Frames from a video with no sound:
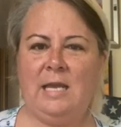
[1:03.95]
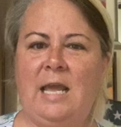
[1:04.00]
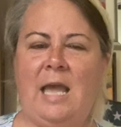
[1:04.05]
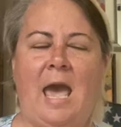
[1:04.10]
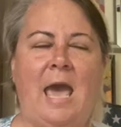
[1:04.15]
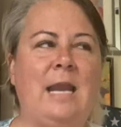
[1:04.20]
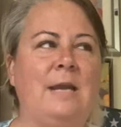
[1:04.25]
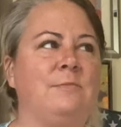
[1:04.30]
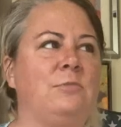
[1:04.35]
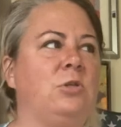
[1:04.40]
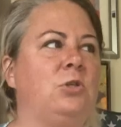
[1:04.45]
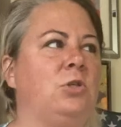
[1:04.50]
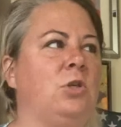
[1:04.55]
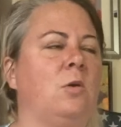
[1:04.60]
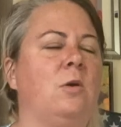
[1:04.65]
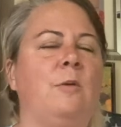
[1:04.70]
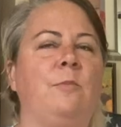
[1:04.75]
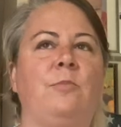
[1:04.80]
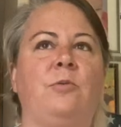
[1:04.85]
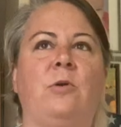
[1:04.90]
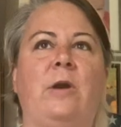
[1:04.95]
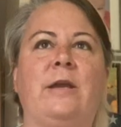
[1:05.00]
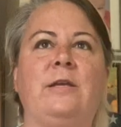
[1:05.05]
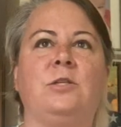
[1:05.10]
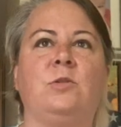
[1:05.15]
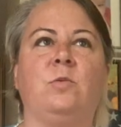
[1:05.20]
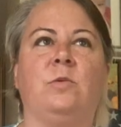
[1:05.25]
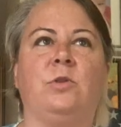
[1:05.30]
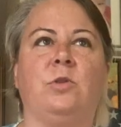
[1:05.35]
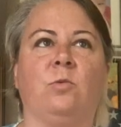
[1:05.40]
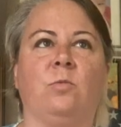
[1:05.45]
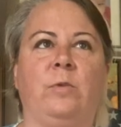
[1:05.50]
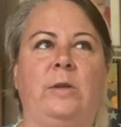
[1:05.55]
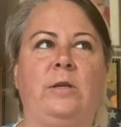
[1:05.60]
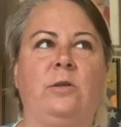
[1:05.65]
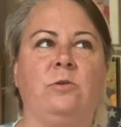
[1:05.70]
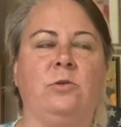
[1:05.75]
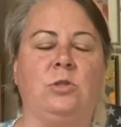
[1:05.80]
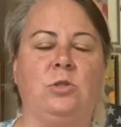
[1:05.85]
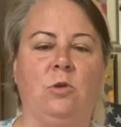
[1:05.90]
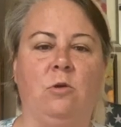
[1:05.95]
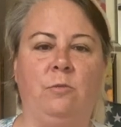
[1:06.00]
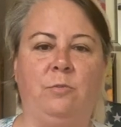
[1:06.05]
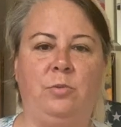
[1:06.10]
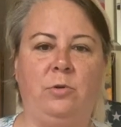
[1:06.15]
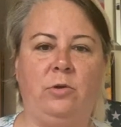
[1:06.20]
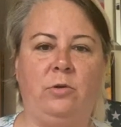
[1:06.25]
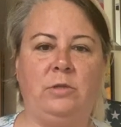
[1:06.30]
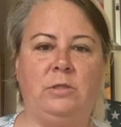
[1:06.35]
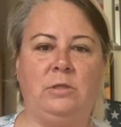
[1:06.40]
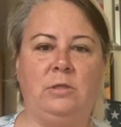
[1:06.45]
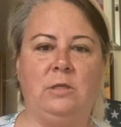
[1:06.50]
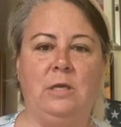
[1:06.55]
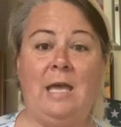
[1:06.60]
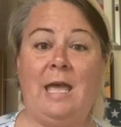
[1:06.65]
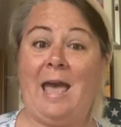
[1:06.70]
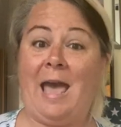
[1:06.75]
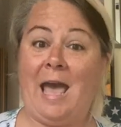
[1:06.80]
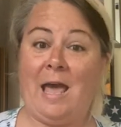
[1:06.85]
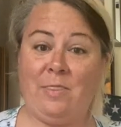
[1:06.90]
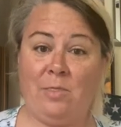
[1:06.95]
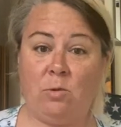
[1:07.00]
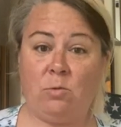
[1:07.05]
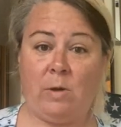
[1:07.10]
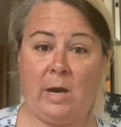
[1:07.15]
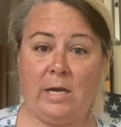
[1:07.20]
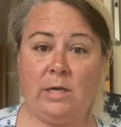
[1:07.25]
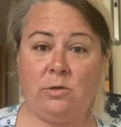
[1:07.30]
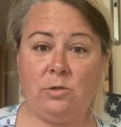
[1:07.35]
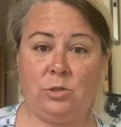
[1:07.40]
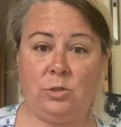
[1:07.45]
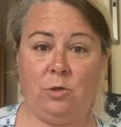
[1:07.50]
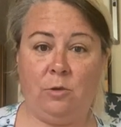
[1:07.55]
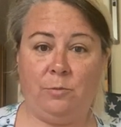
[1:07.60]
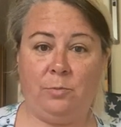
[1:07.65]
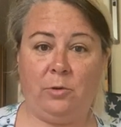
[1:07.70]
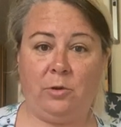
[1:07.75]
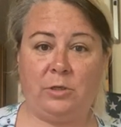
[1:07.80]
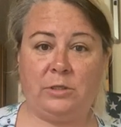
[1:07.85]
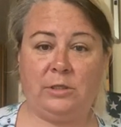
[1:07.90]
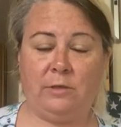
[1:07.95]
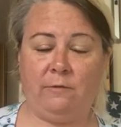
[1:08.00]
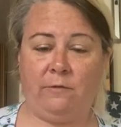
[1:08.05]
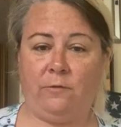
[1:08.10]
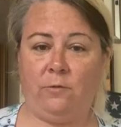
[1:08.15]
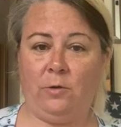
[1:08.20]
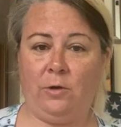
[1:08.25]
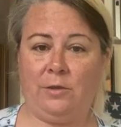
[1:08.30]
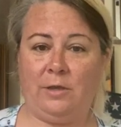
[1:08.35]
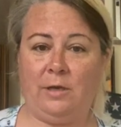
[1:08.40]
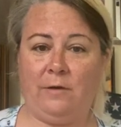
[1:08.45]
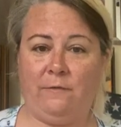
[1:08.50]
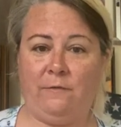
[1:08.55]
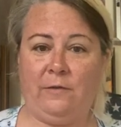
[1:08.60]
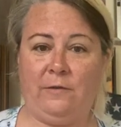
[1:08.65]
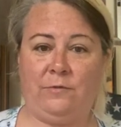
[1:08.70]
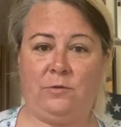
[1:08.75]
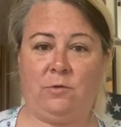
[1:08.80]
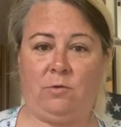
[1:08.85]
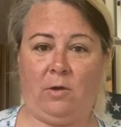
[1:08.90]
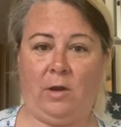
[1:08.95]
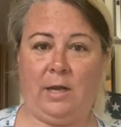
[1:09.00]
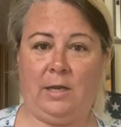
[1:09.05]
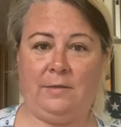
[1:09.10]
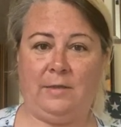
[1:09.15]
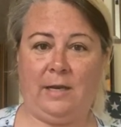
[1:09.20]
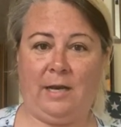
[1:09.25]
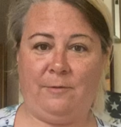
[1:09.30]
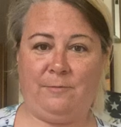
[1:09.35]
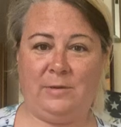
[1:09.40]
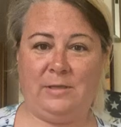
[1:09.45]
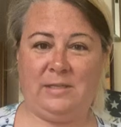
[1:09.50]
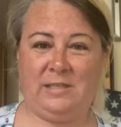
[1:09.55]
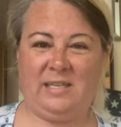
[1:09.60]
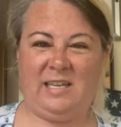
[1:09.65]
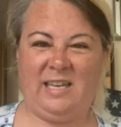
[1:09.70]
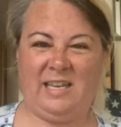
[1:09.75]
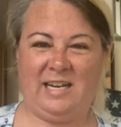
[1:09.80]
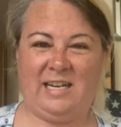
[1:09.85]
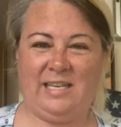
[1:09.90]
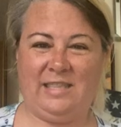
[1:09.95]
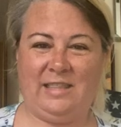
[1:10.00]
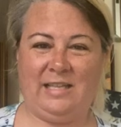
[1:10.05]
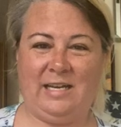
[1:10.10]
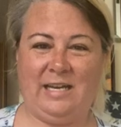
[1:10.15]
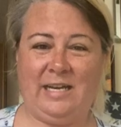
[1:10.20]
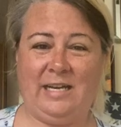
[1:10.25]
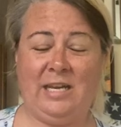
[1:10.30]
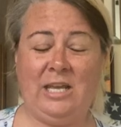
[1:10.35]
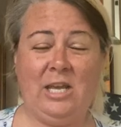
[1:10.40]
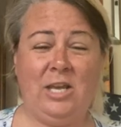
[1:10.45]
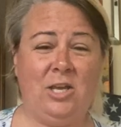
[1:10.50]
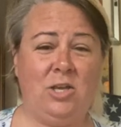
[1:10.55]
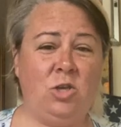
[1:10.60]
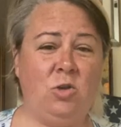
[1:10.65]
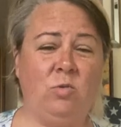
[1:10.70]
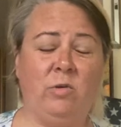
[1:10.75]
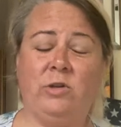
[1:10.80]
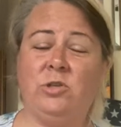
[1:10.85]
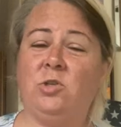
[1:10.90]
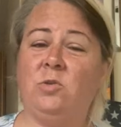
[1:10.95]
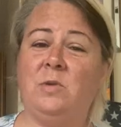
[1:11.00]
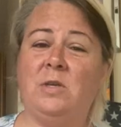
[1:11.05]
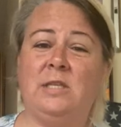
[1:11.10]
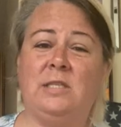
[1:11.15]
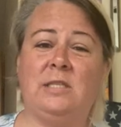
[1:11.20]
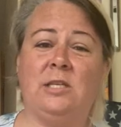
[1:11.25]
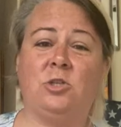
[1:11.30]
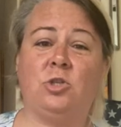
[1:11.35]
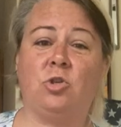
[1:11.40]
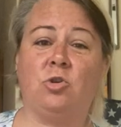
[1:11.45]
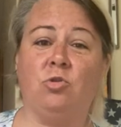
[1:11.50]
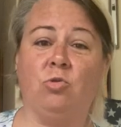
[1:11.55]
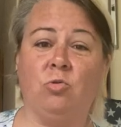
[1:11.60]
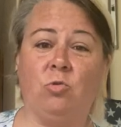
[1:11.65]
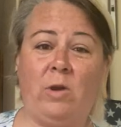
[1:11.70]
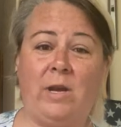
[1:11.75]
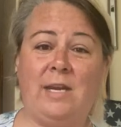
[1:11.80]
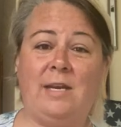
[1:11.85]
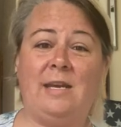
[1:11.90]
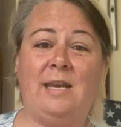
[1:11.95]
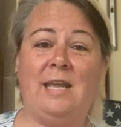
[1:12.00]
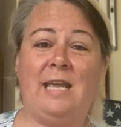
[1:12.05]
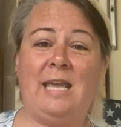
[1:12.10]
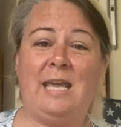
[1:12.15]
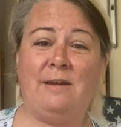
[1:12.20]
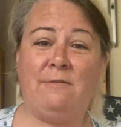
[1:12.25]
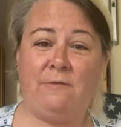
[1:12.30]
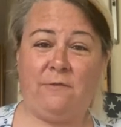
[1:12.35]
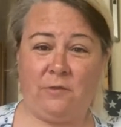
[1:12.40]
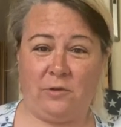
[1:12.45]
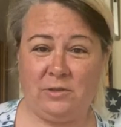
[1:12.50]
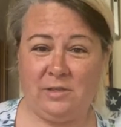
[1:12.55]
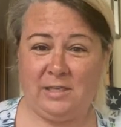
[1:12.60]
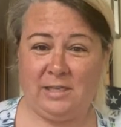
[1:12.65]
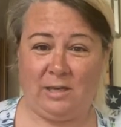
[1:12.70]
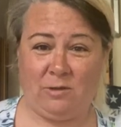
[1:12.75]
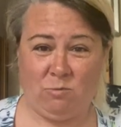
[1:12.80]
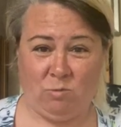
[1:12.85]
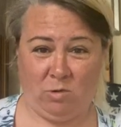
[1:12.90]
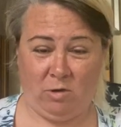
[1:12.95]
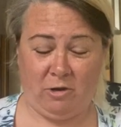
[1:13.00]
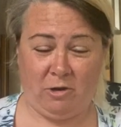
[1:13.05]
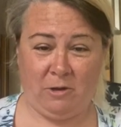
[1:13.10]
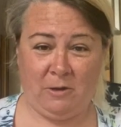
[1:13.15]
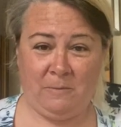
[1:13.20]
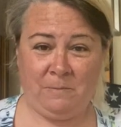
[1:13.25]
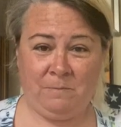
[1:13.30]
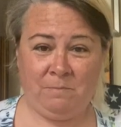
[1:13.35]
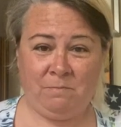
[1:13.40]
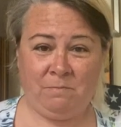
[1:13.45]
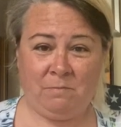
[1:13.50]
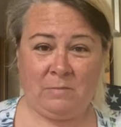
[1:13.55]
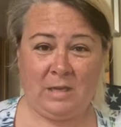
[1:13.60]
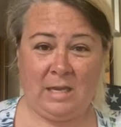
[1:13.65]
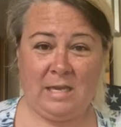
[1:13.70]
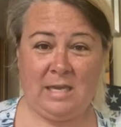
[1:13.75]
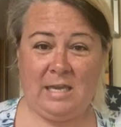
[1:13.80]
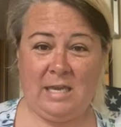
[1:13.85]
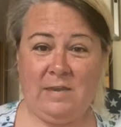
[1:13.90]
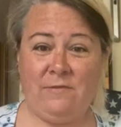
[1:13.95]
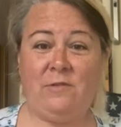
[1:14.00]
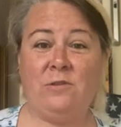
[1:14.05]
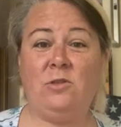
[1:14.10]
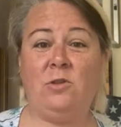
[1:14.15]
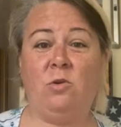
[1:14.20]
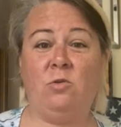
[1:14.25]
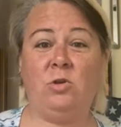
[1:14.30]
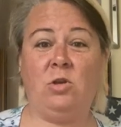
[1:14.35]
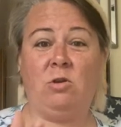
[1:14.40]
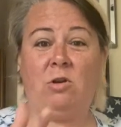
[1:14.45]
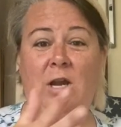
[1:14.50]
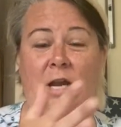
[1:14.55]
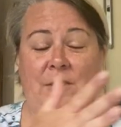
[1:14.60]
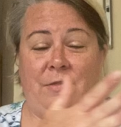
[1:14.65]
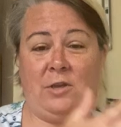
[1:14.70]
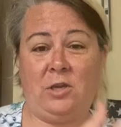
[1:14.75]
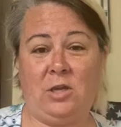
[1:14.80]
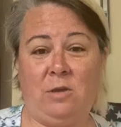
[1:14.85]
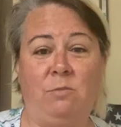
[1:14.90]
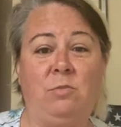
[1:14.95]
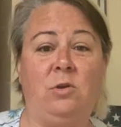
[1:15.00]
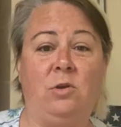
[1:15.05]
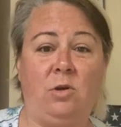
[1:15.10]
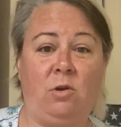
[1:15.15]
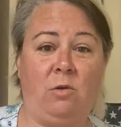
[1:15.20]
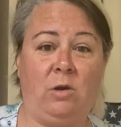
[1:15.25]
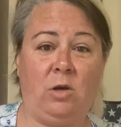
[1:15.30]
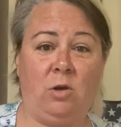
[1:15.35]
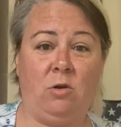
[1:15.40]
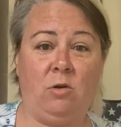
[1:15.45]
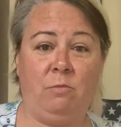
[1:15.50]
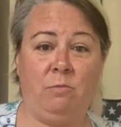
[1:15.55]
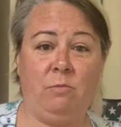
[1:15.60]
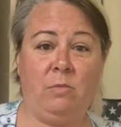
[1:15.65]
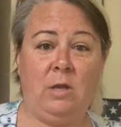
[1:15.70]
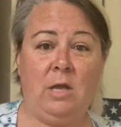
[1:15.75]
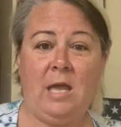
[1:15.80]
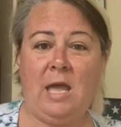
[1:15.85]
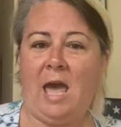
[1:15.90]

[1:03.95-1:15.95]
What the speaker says: And I'm so impressed with the readers' notebooks and the writer's notebooks in fourth and fifth grade that I've been seeing online. You are doing such great inferencing work, even though you're on the computer at home.